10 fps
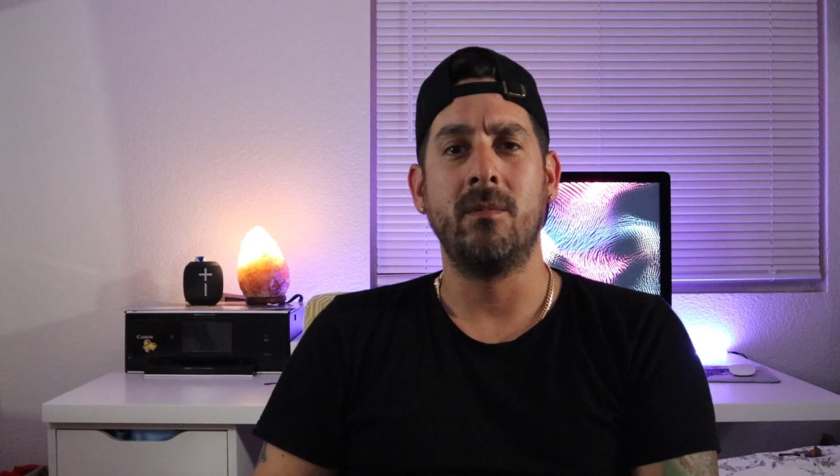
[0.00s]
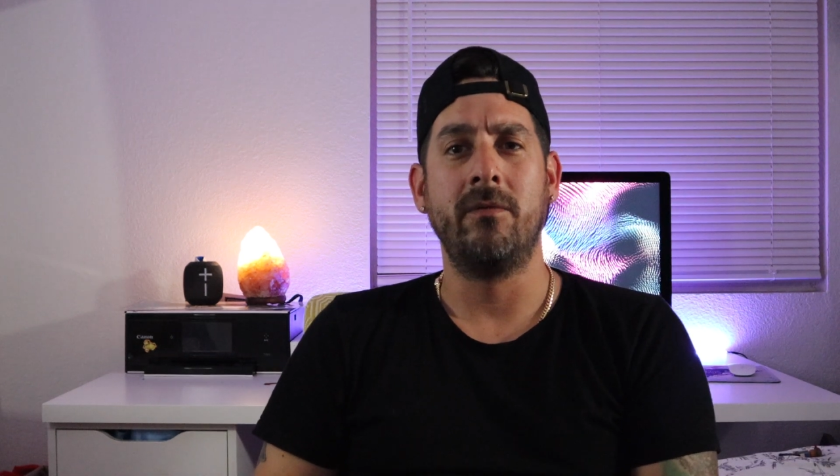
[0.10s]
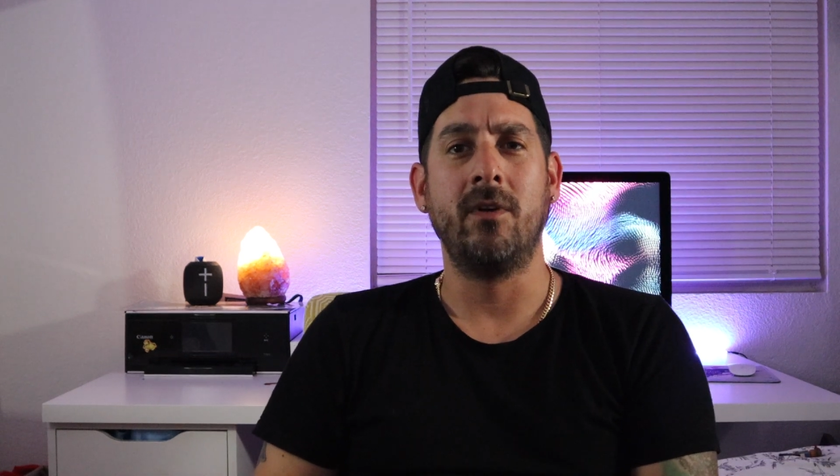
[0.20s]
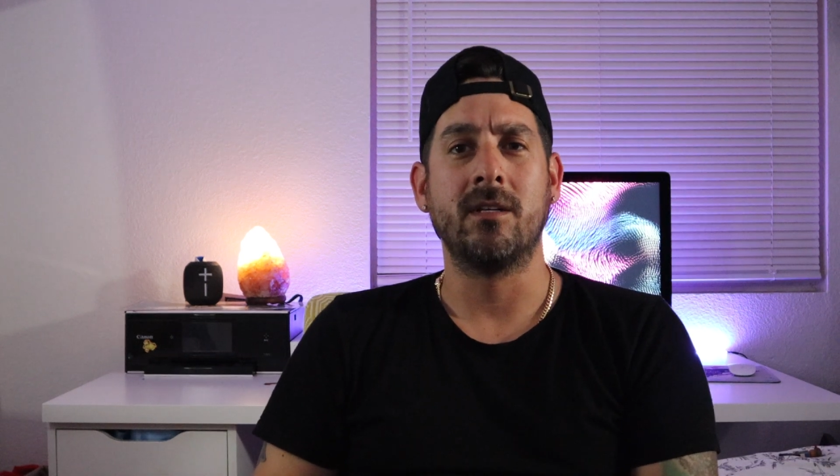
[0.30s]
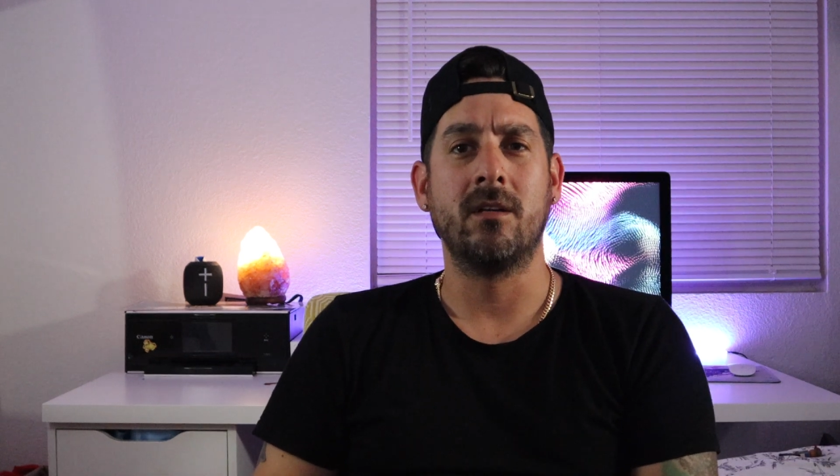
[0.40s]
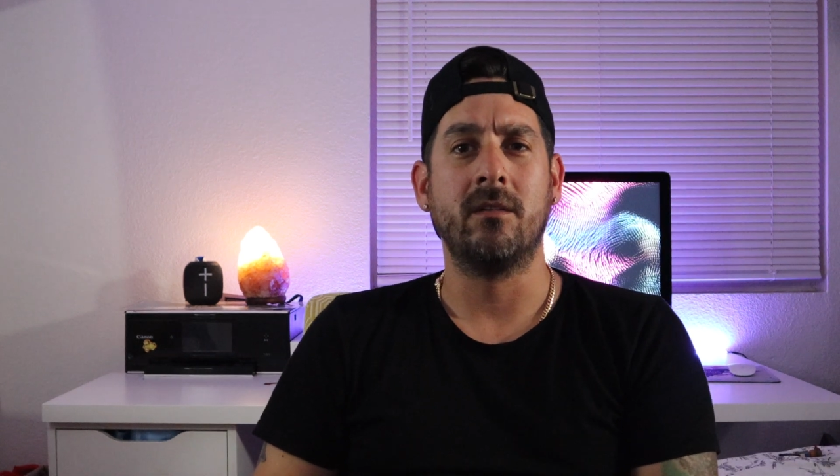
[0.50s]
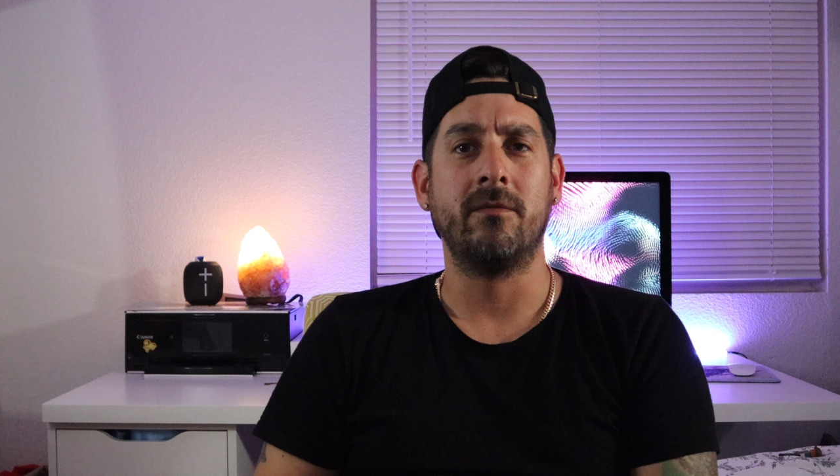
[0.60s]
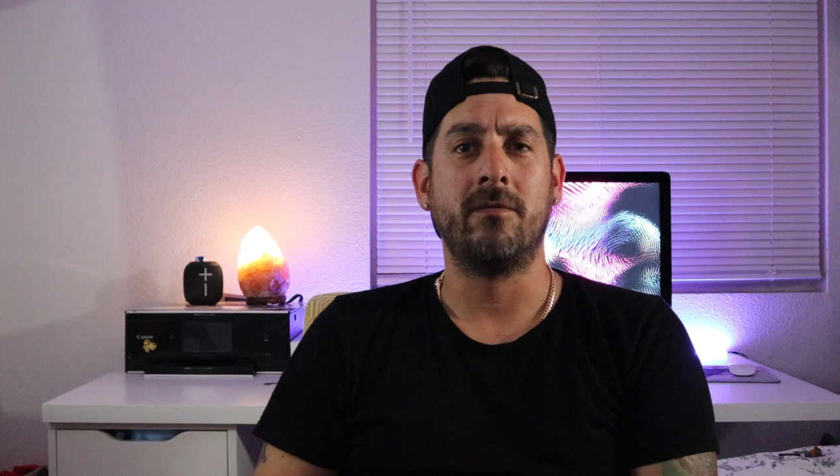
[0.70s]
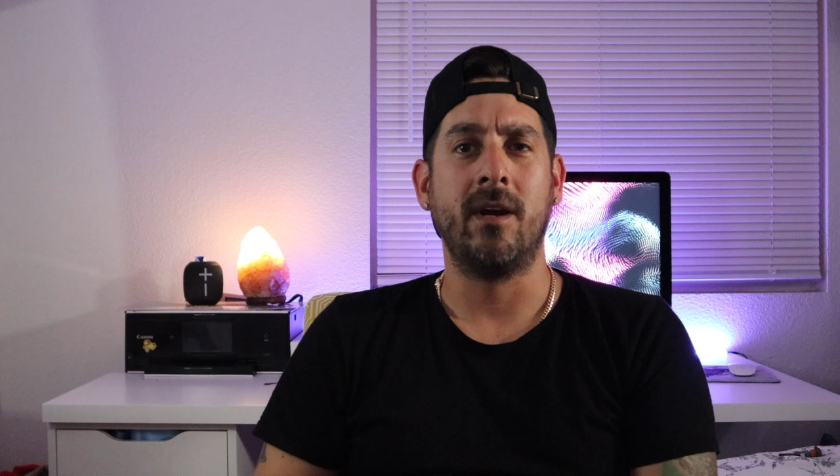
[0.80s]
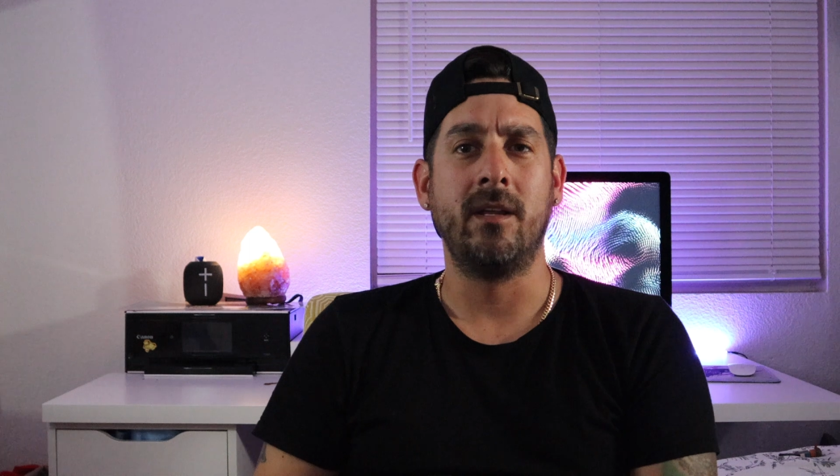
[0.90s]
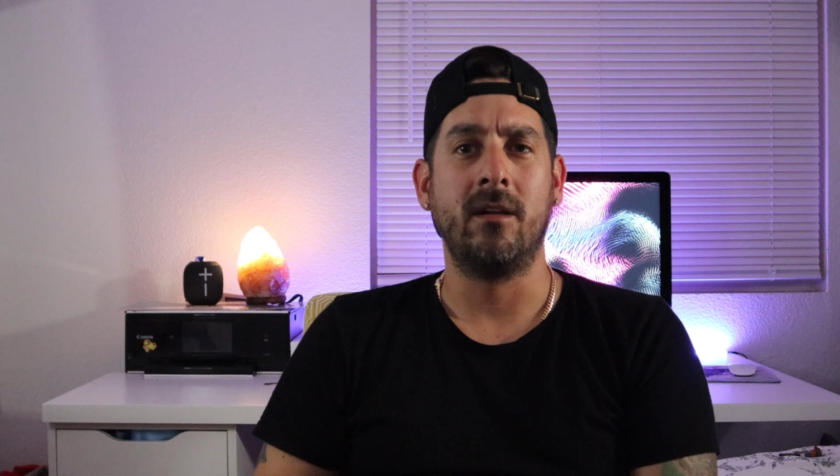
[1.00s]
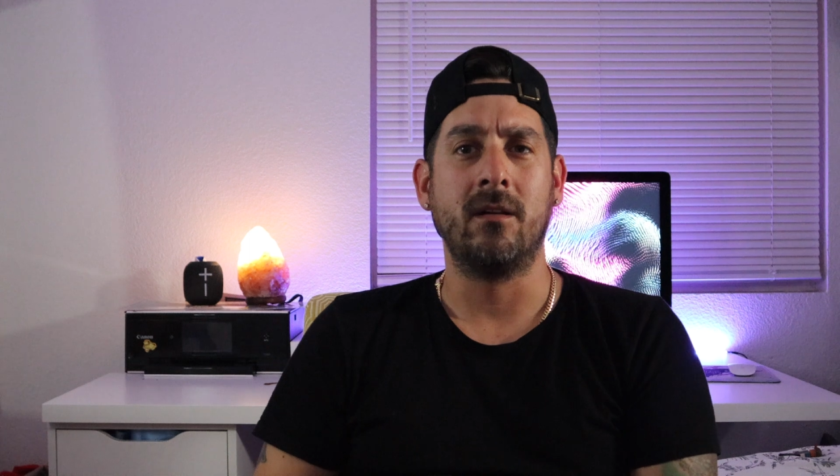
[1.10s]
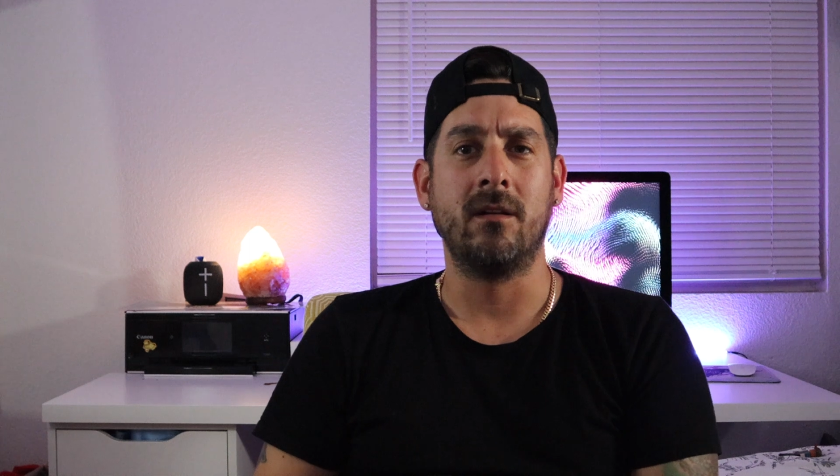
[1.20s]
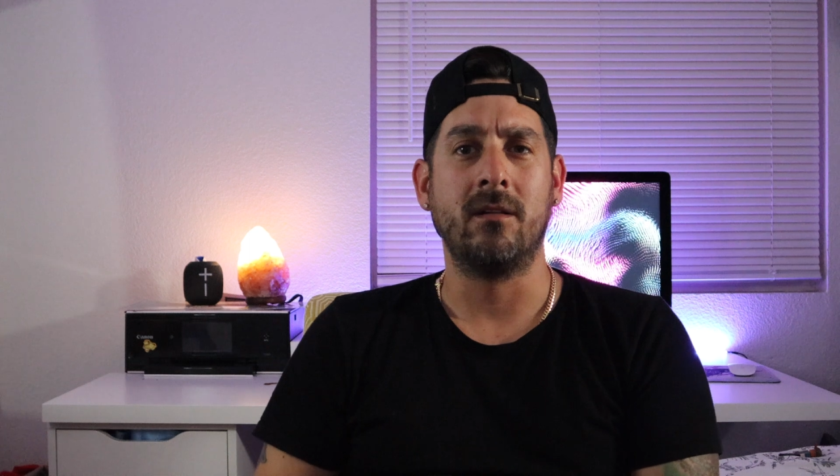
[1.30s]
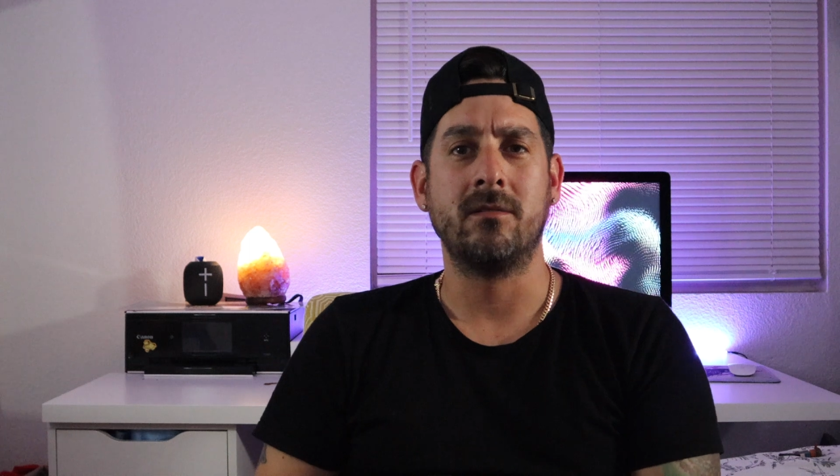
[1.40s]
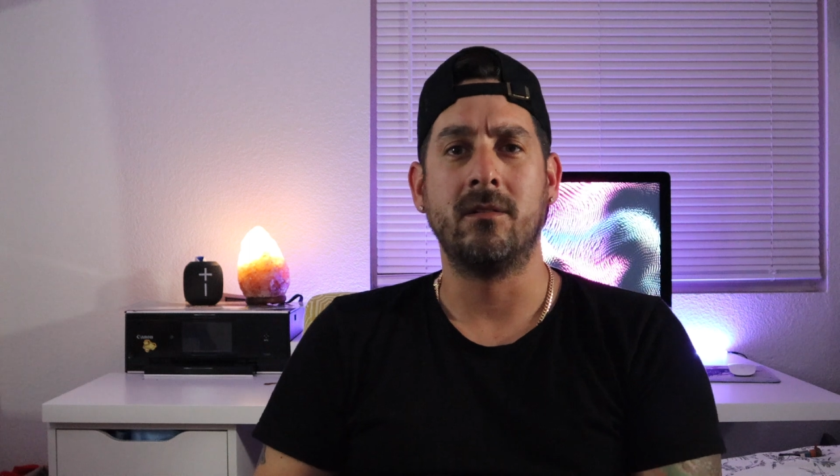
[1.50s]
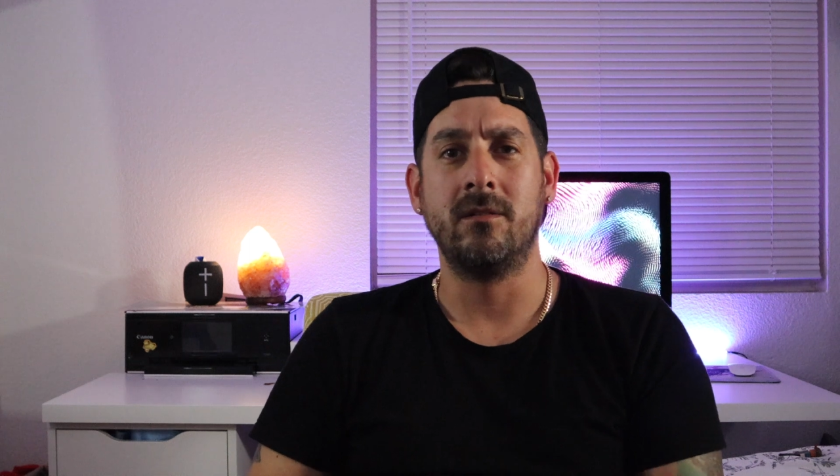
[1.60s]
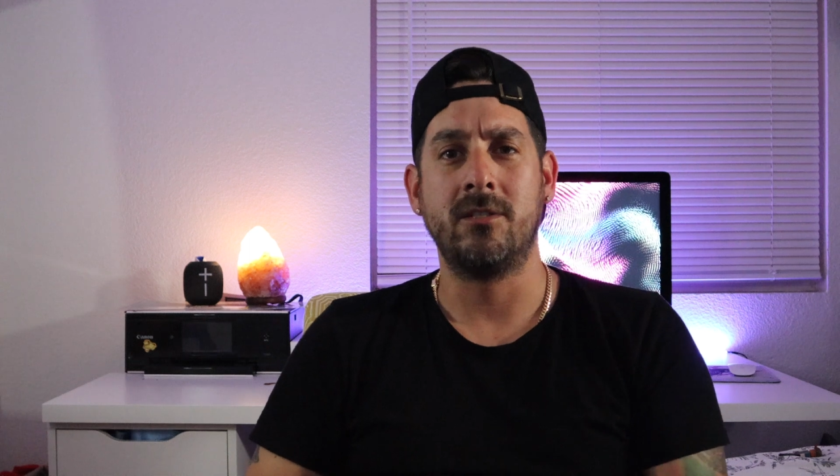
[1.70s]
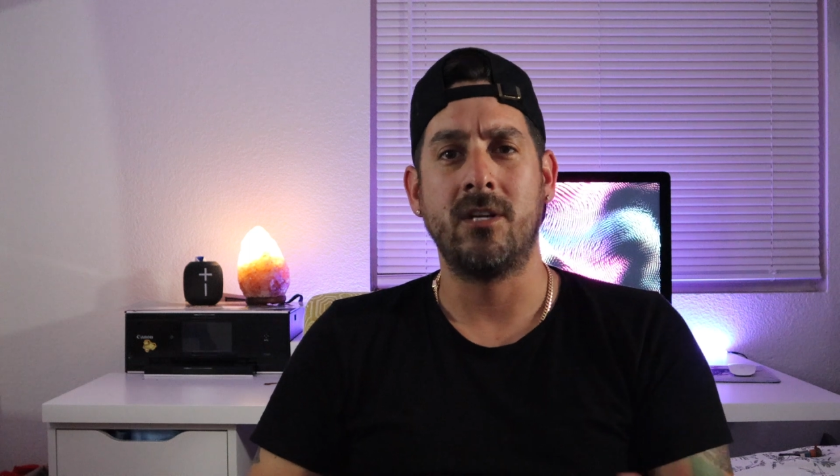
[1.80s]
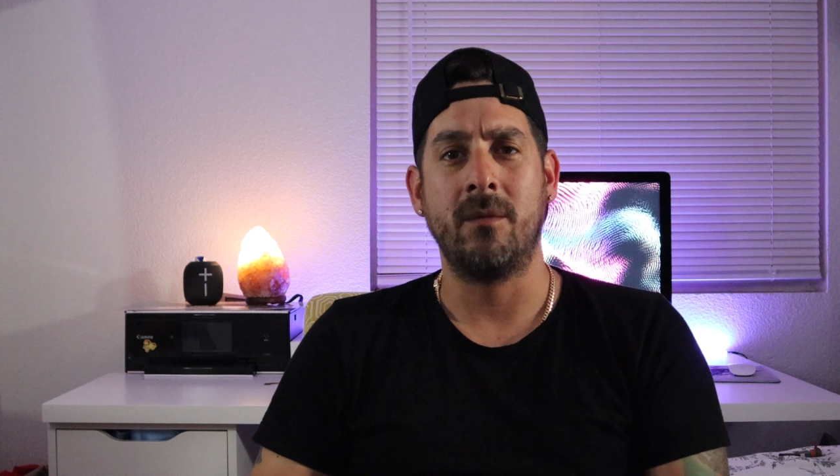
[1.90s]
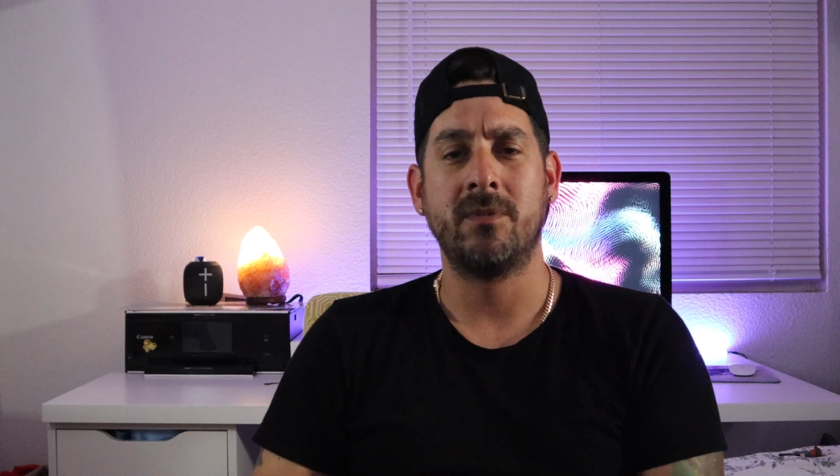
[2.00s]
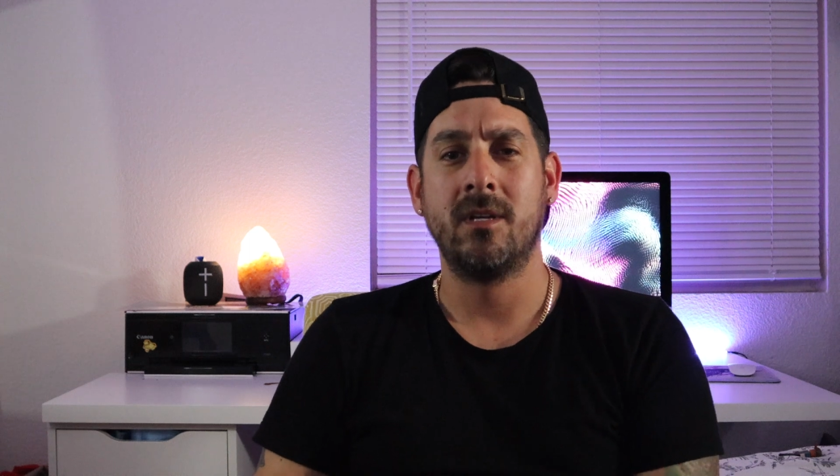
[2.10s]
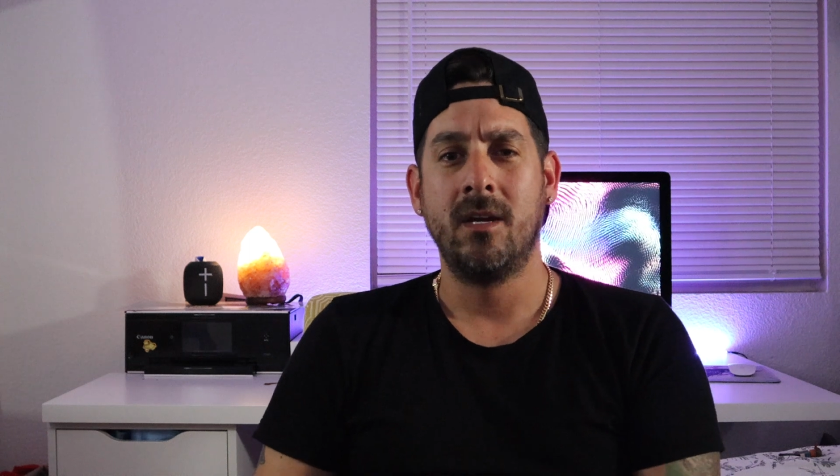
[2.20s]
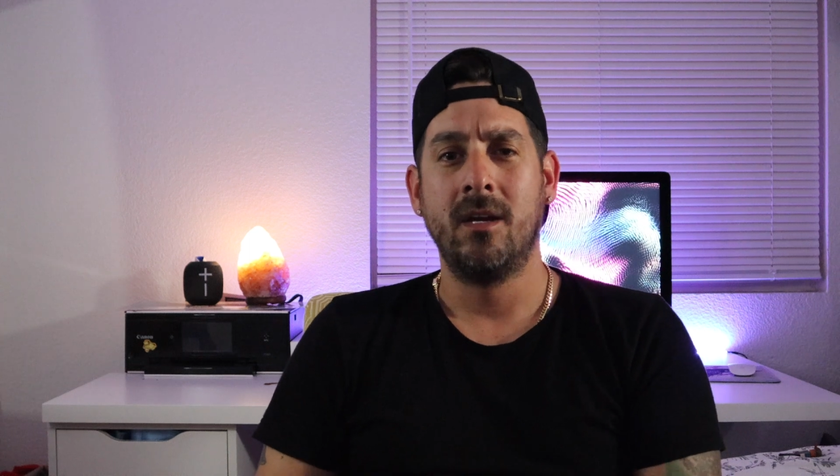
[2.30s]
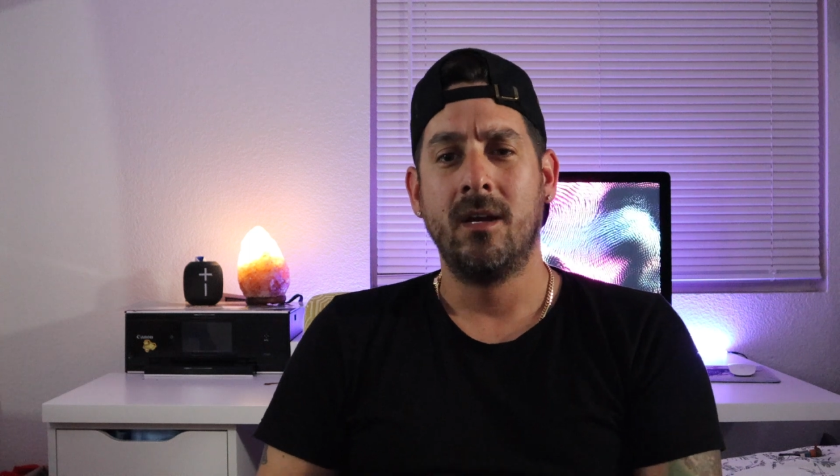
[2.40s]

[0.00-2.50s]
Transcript: maybe you guys can find it on certain shops.